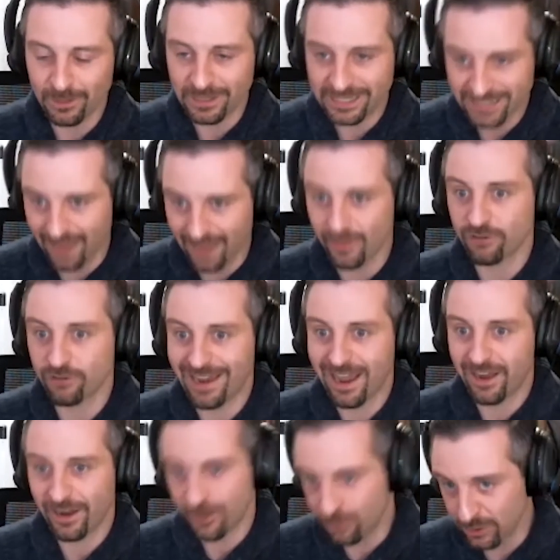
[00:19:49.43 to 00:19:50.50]
is on the
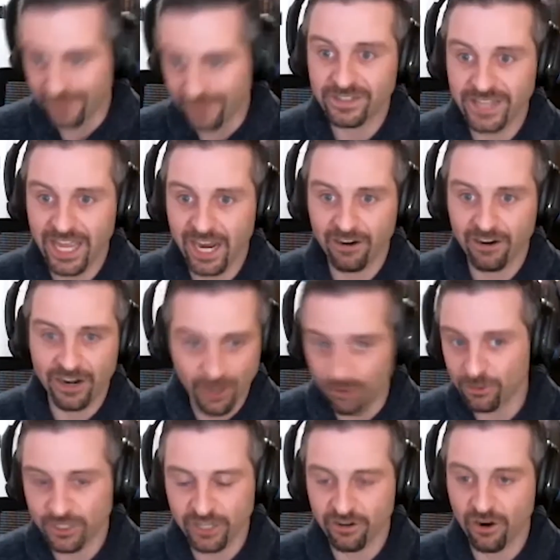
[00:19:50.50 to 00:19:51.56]
ground and who lives there and
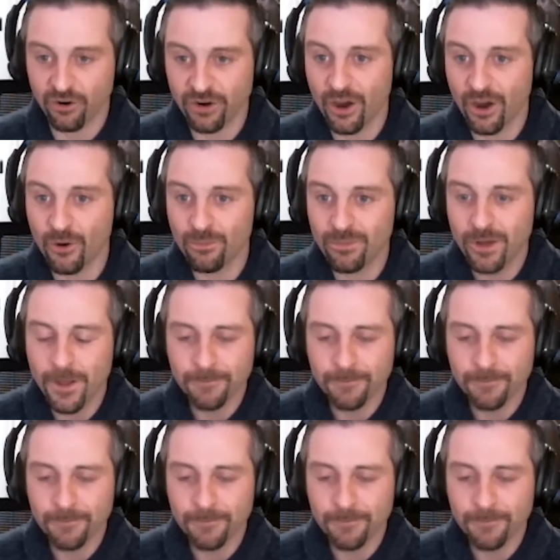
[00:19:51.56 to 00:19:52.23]
knows their own home,